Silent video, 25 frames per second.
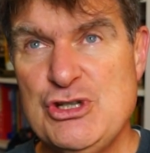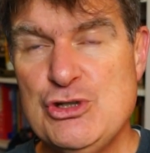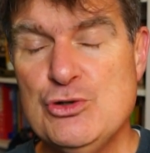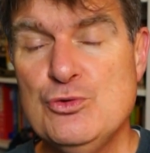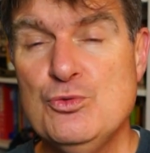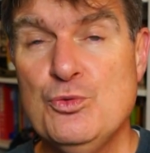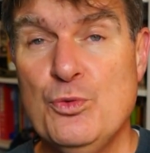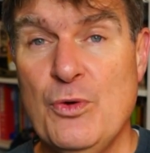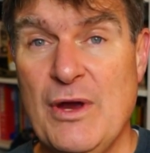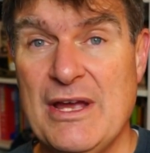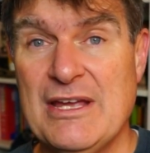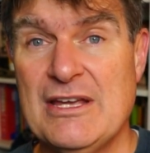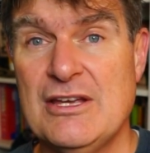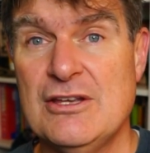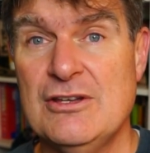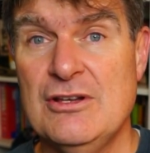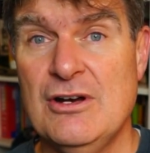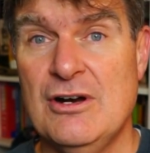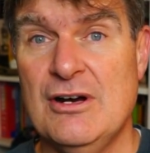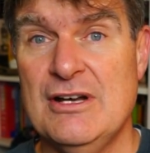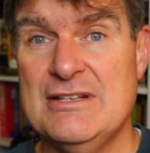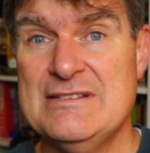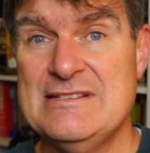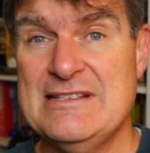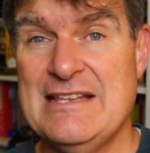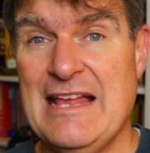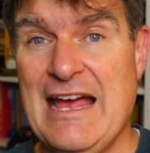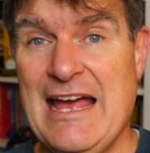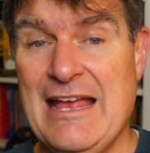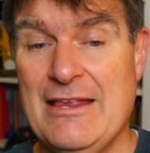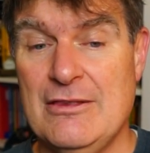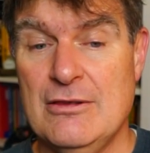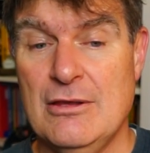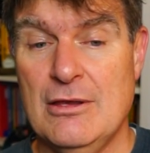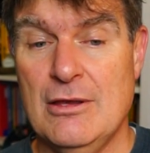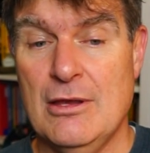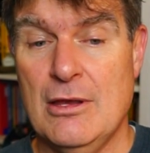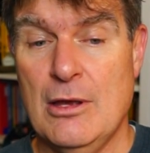recognize
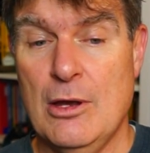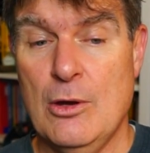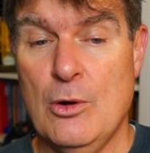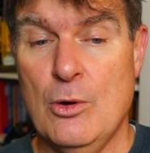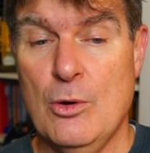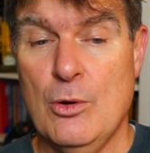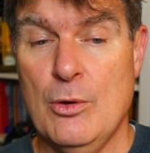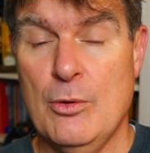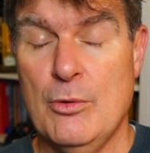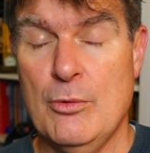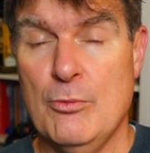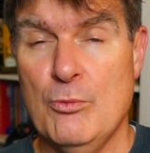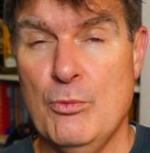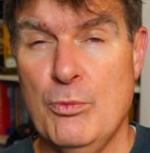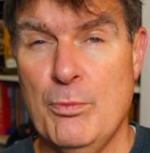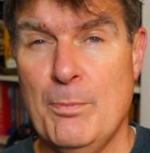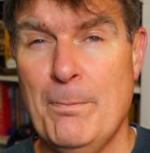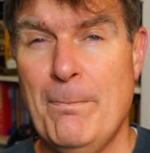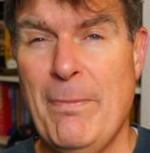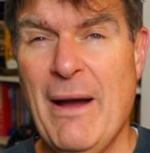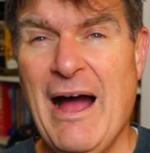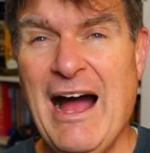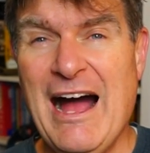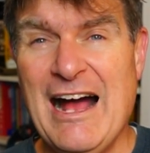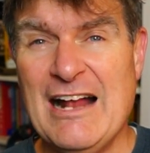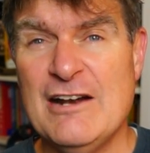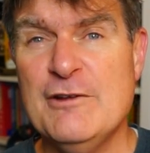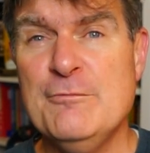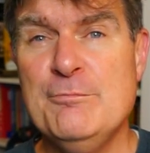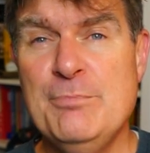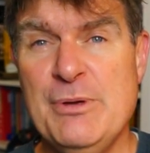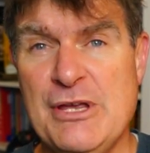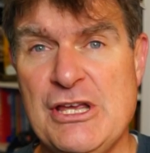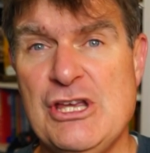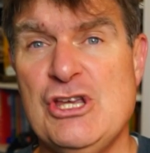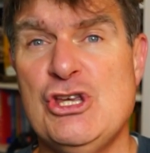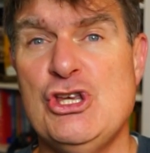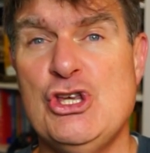that part of
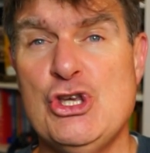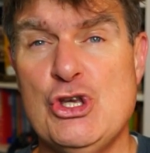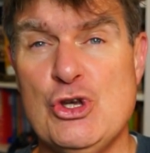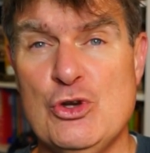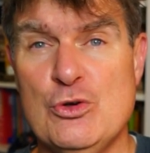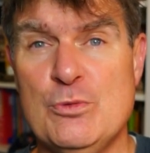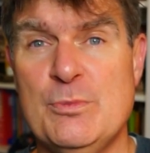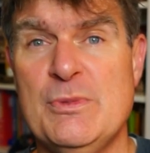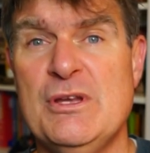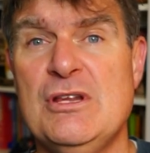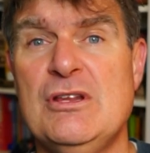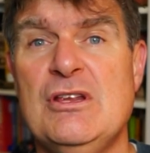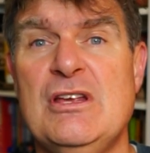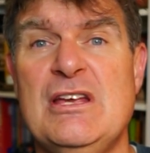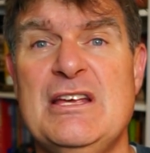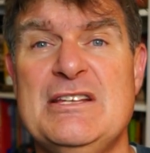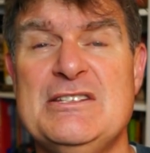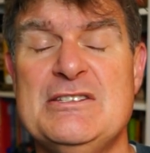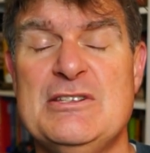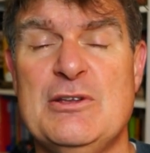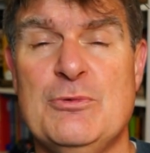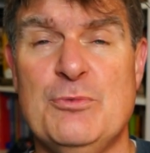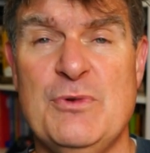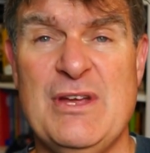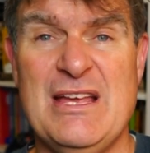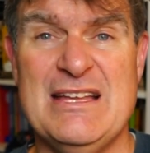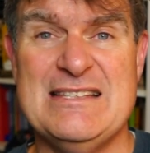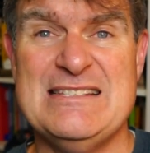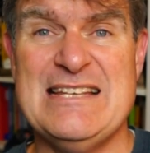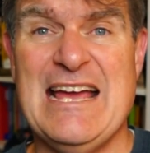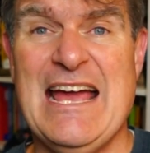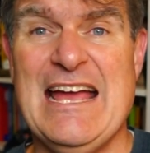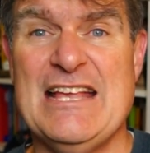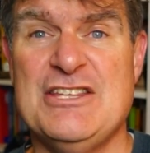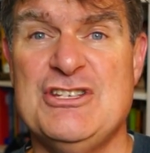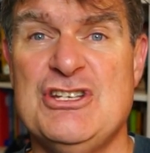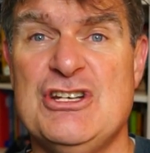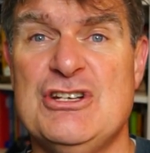being human is that we
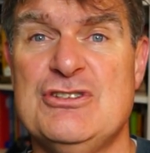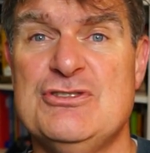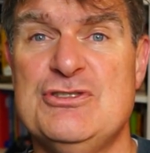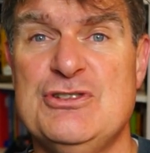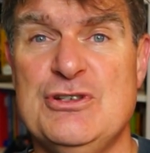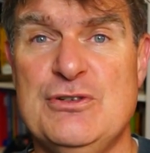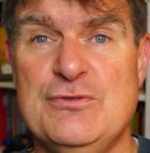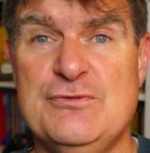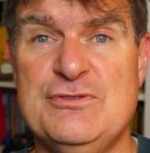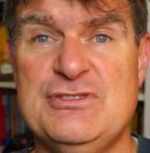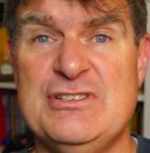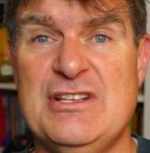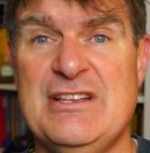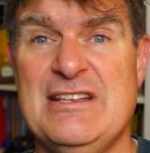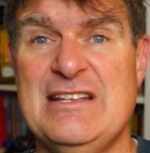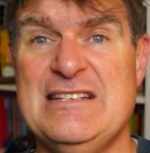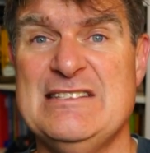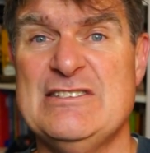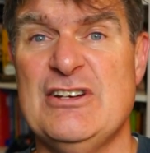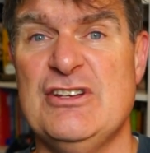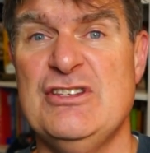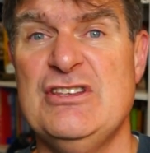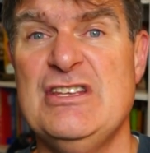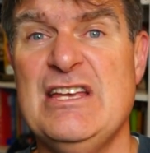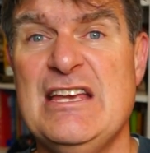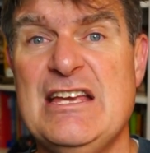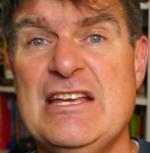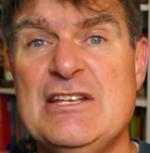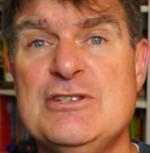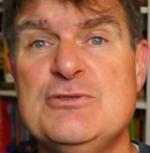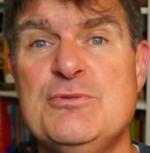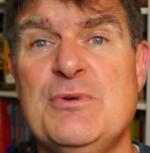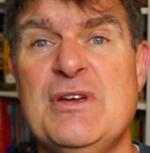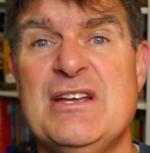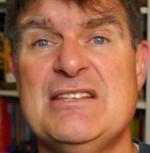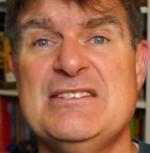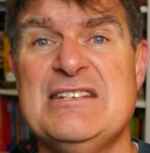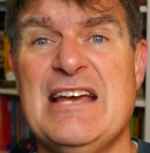attach ourselves to these ideas,
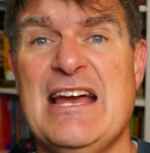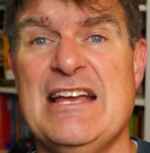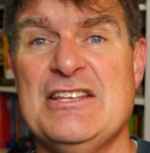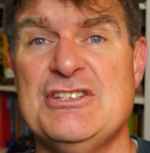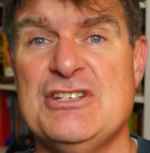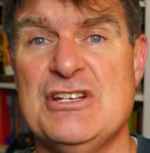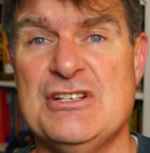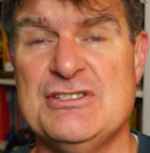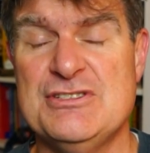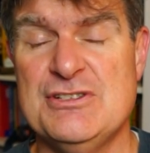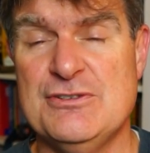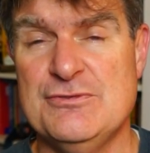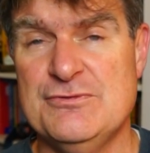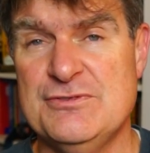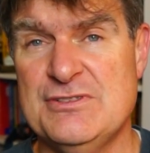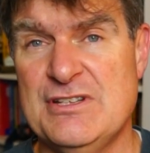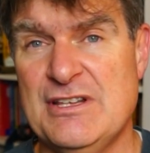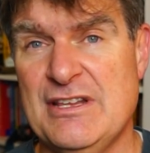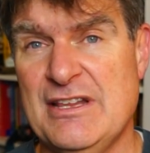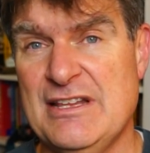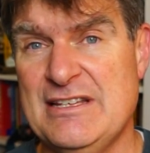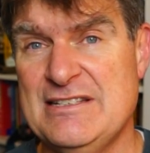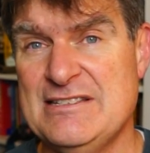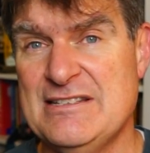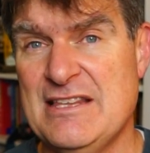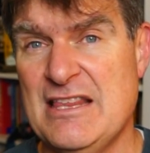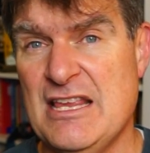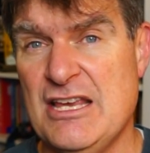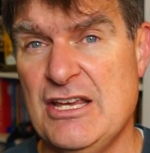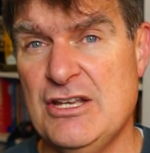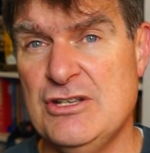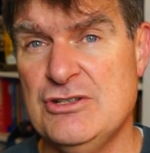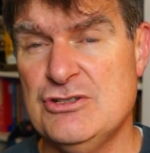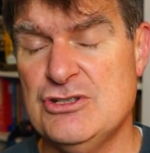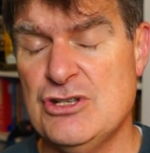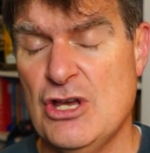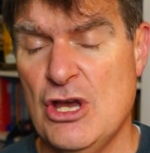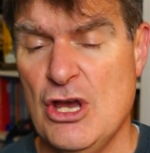we attach ourselves to these
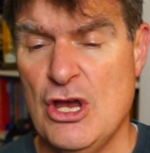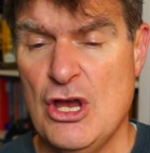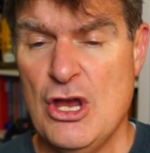things.